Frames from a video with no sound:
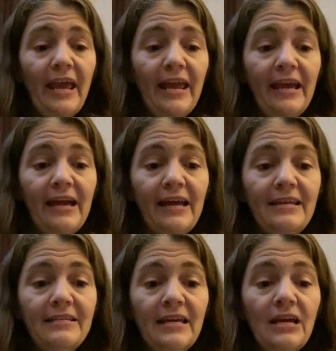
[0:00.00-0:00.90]

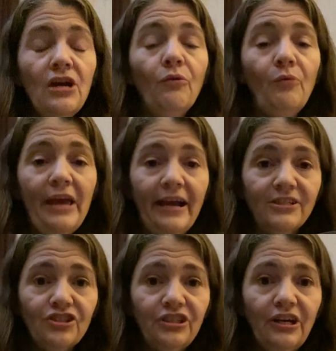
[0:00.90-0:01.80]
and we
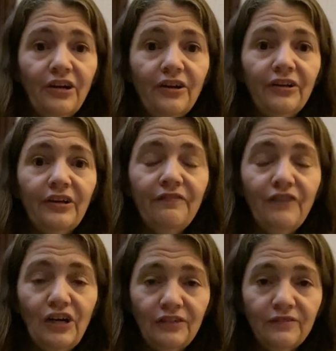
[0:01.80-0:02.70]
actually are
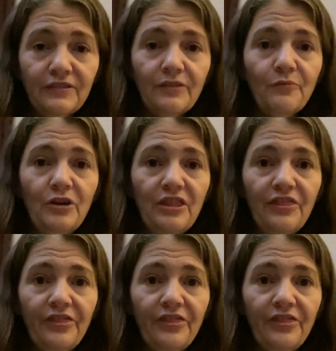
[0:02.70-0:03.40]
involved with